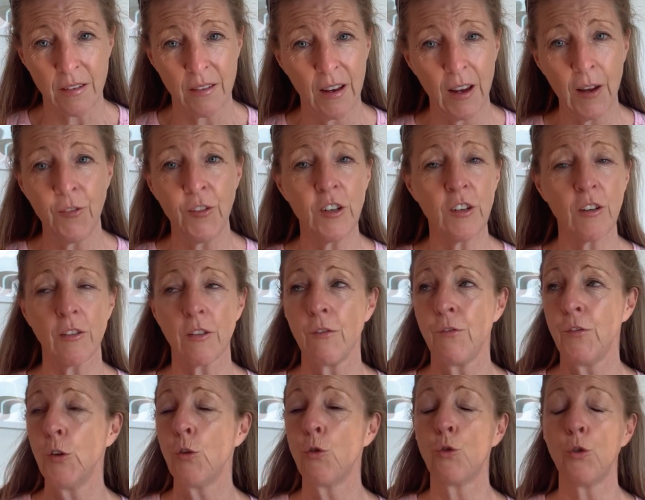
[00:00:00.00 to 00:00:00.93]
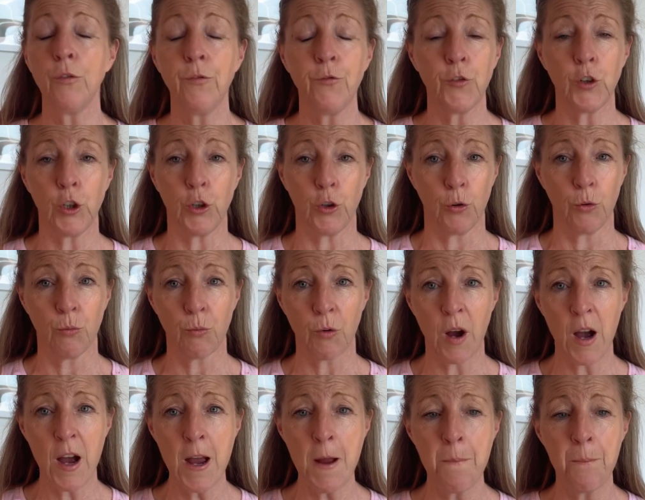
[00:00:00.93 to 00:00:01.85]
If it doesn't feel good for you,
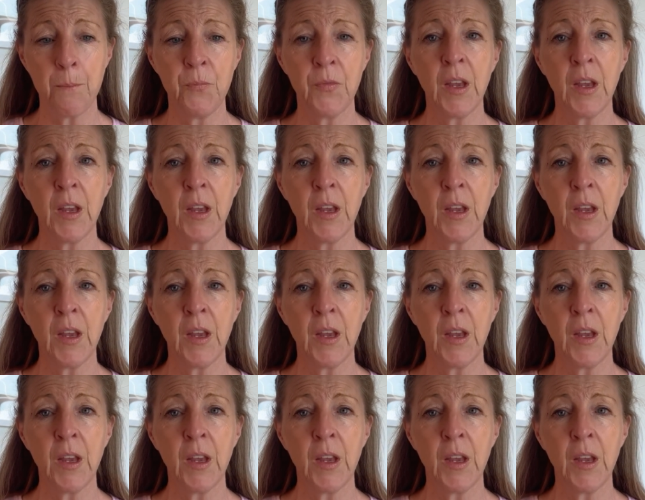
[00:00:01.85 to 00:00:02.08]
right?